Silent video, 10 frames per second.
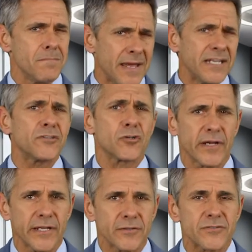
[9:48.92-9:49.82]
Many
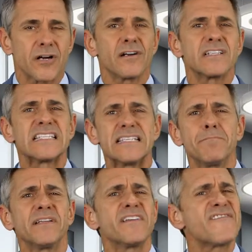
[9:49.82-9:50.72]
traders are
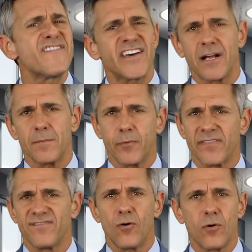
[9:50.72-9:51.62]
simply fed up
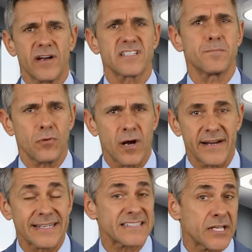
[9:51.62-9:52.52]
with Forex
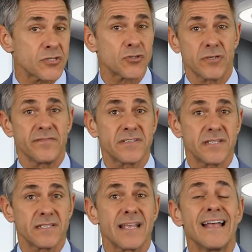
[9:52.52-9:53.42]
products and
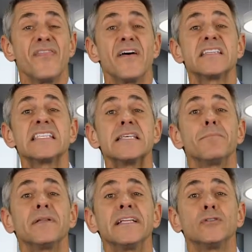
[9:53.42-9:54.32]
services that
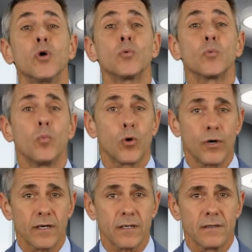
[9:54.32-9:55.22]
simply don't
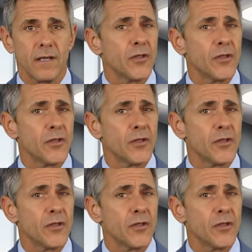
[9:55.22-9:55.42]
work.